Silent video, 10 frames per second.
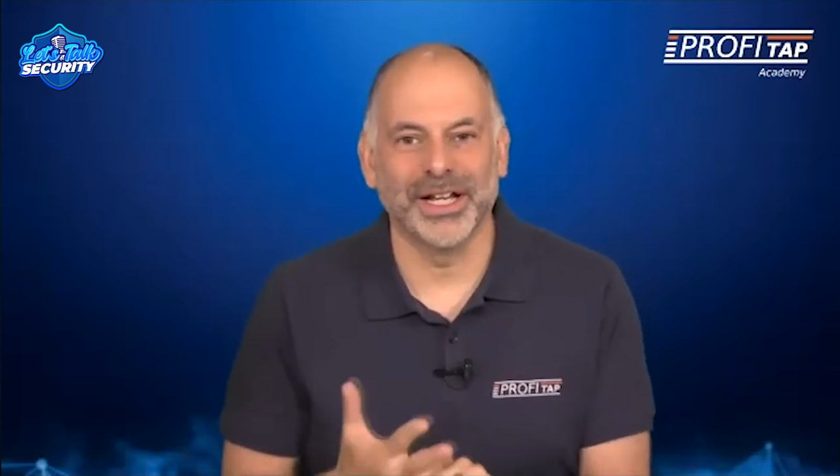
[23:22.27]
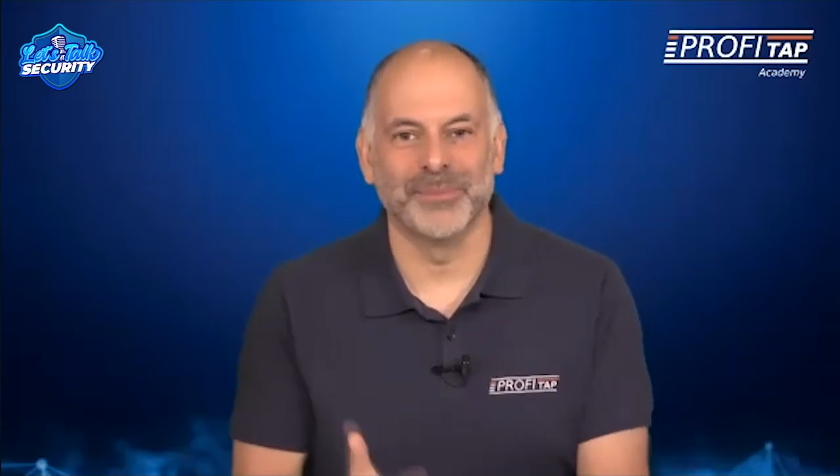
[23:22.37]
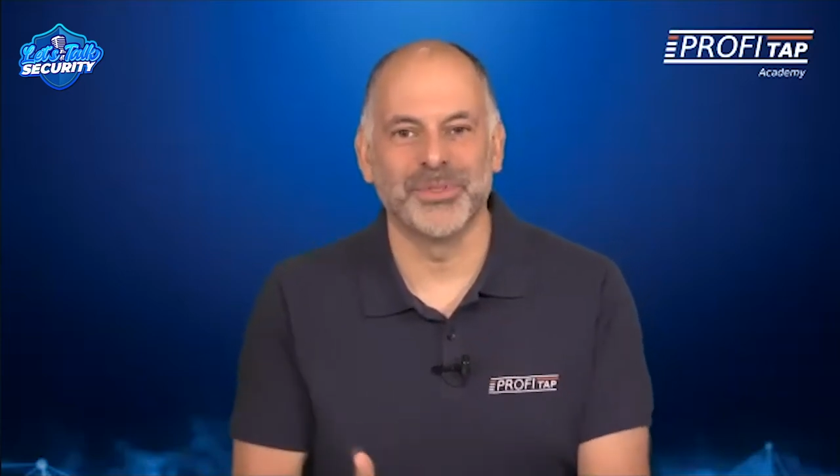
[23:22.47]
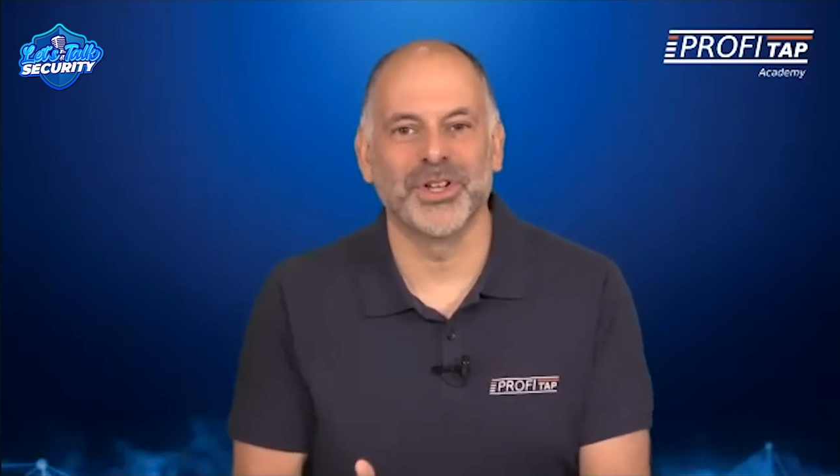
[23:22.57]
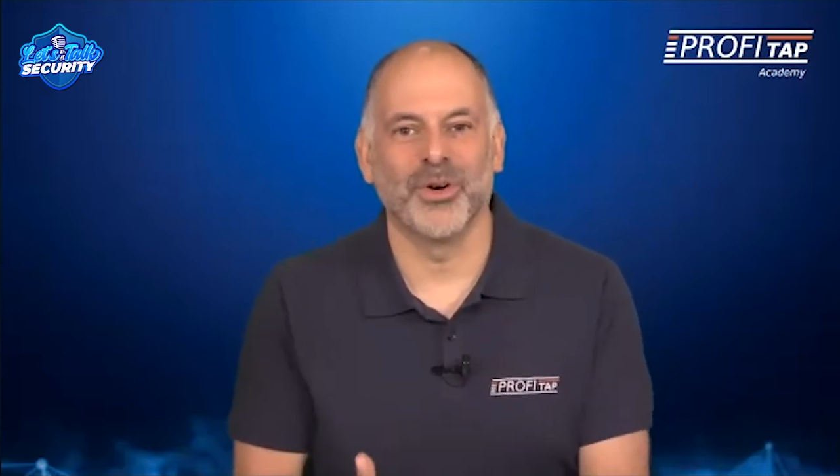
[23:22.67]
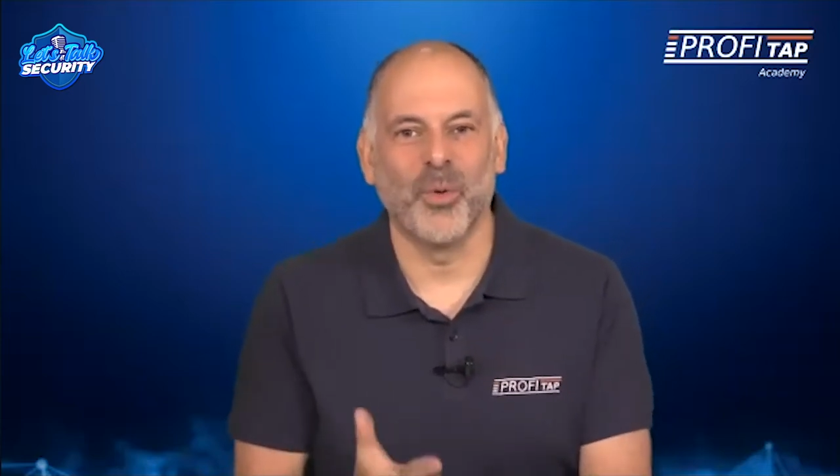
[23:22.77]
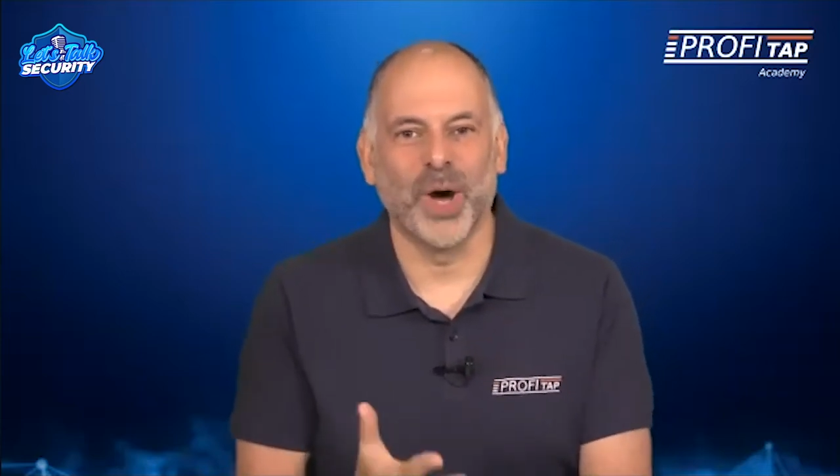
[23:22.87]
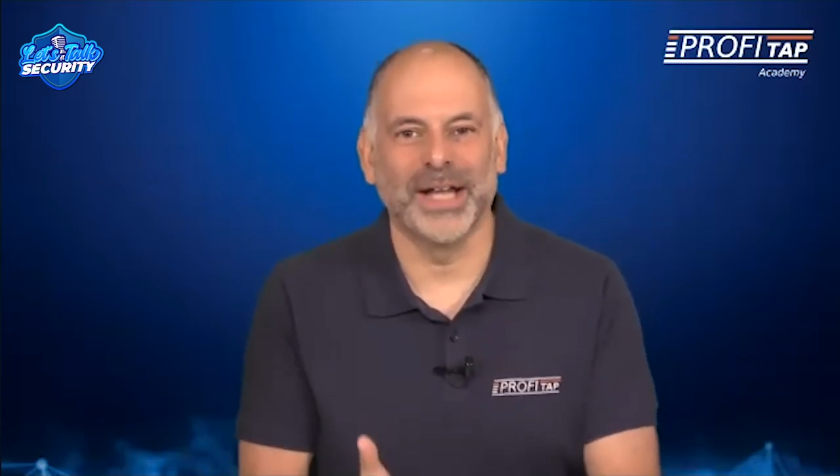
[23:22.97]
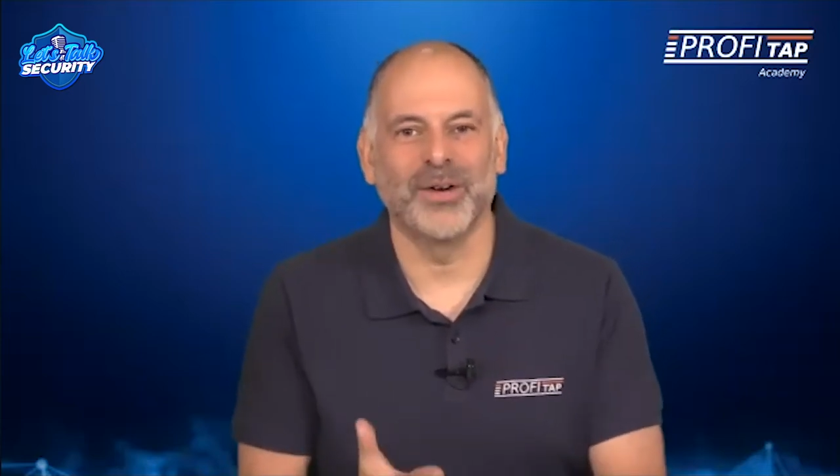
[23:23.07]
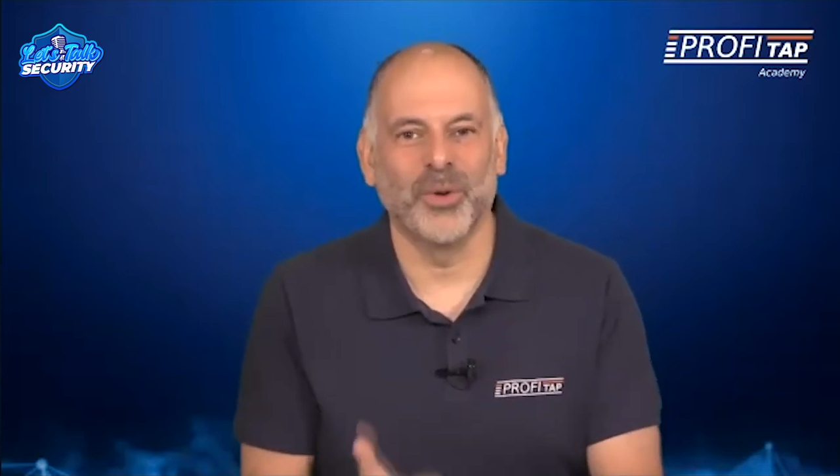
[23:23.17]
I'm still
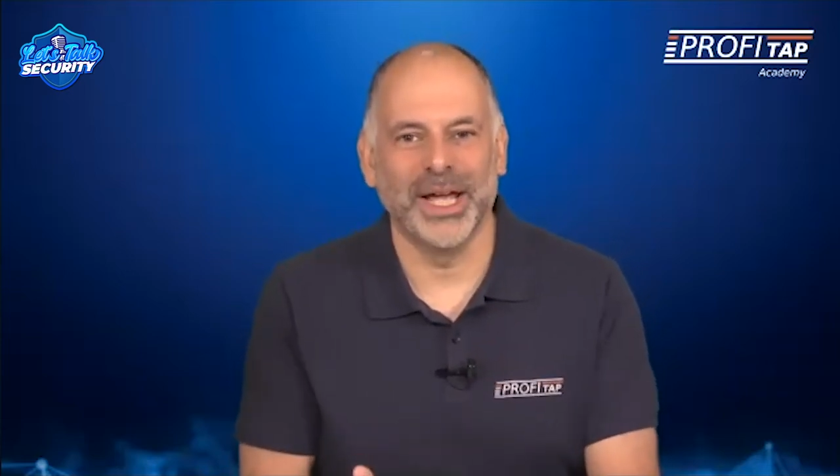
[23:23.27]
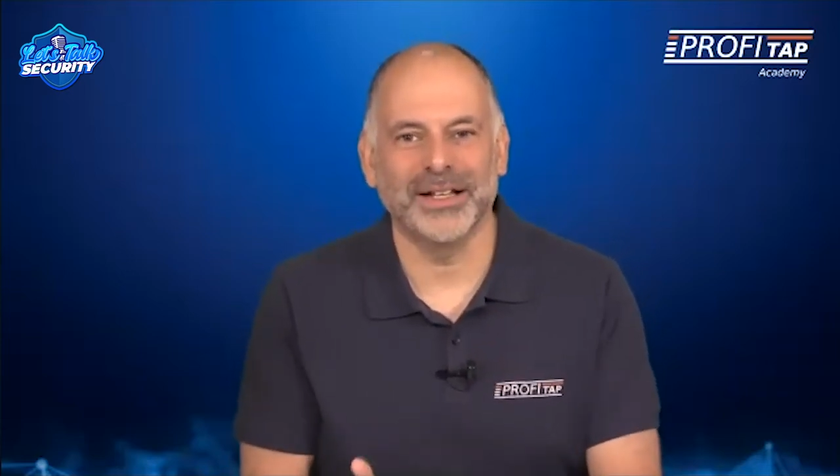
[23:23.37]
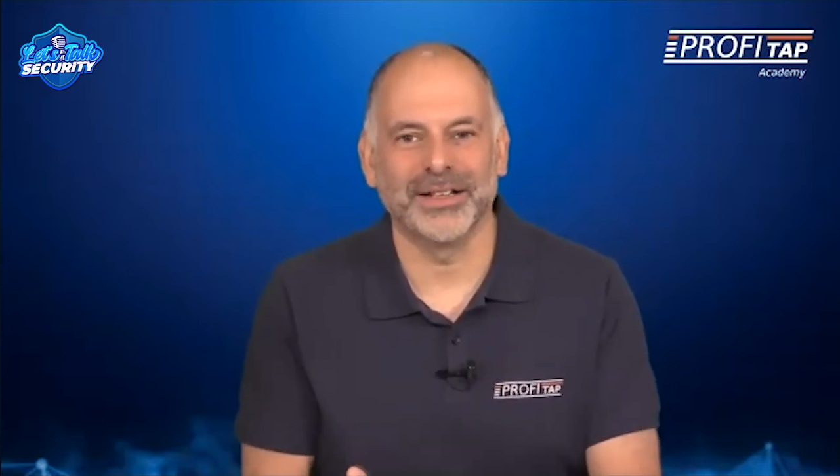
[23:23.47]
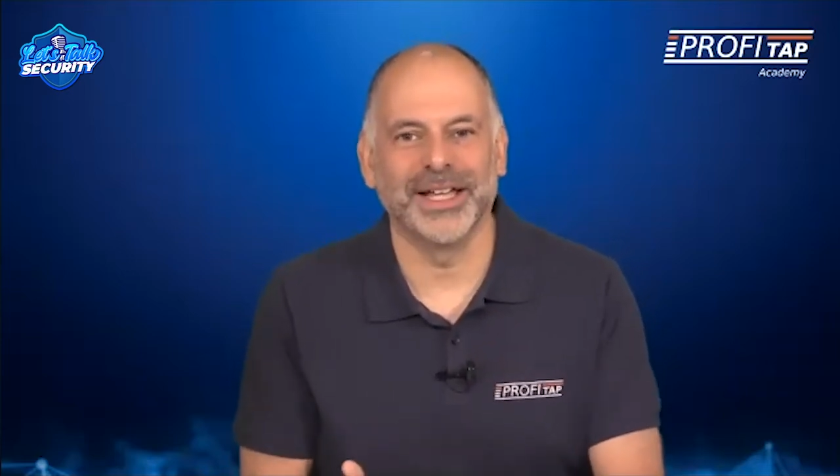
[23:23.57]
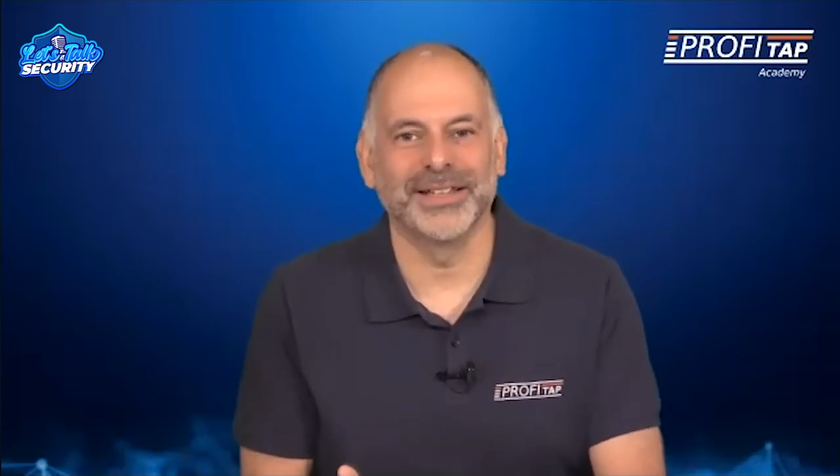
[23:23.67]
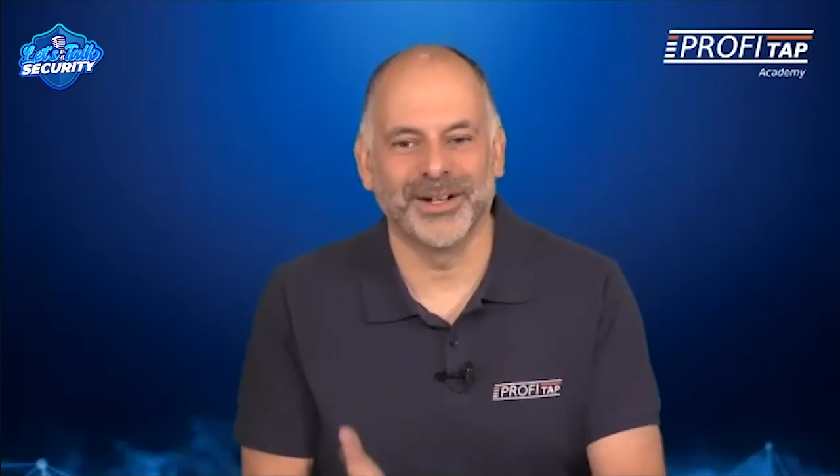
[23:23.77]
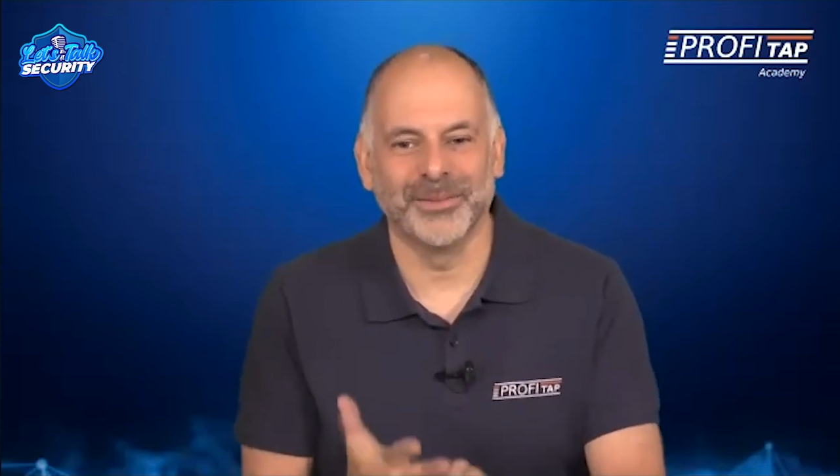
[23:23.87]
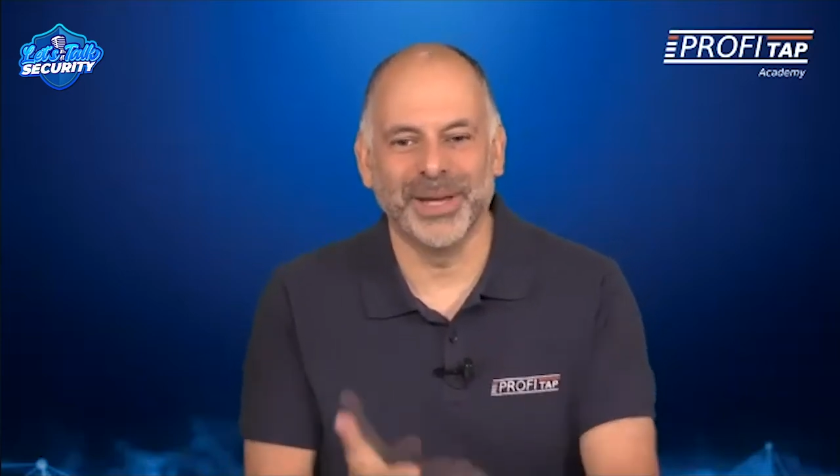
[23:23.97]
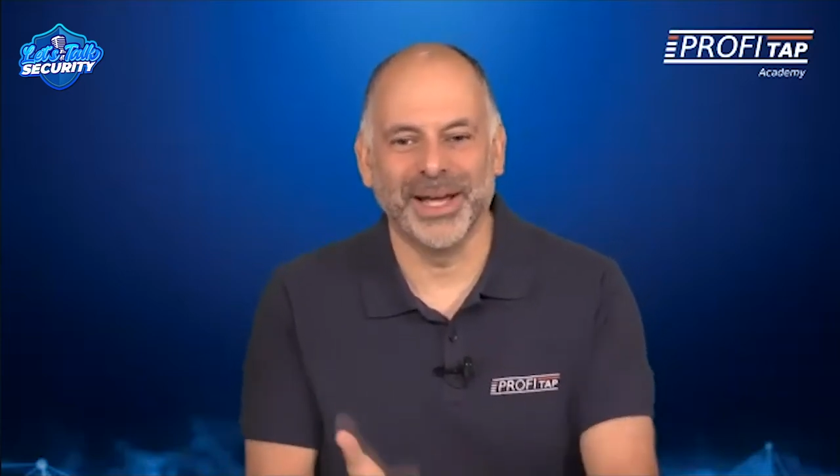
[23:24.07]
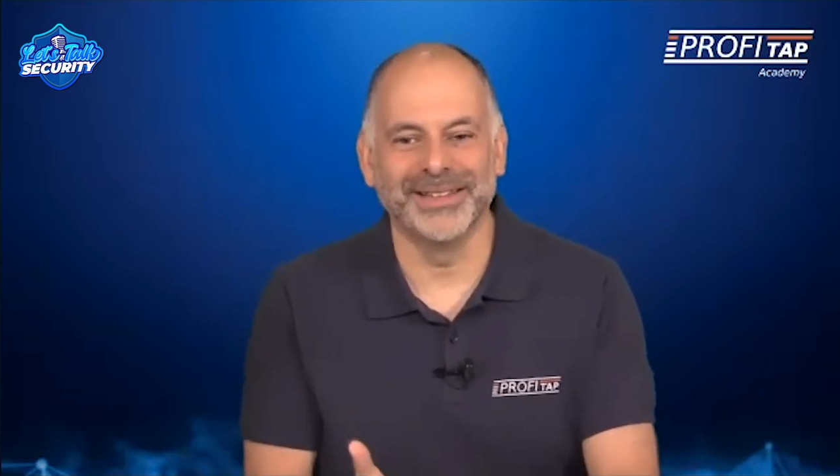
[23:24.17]
wide awake, laying there
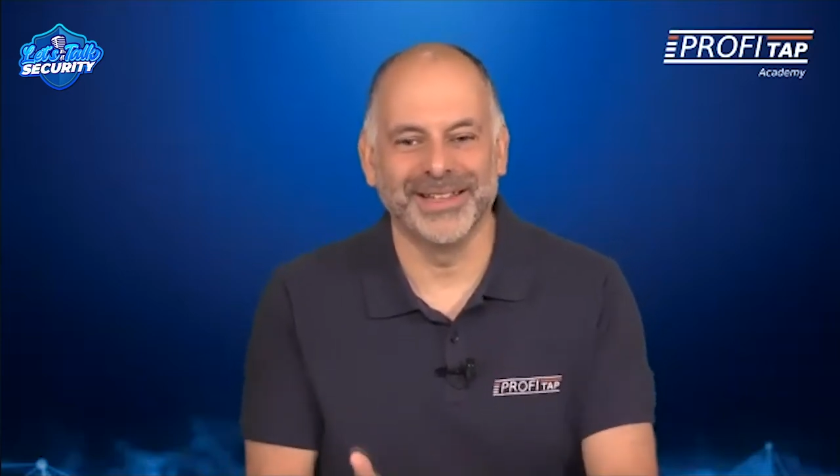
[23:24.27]
in bed,